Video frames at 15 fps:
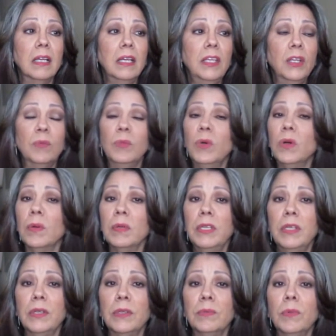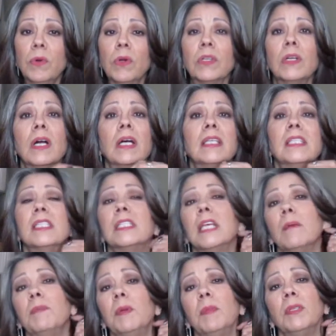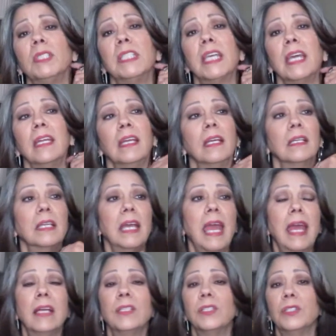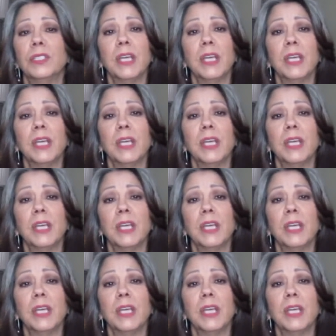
you're more susceptible to getting cancer,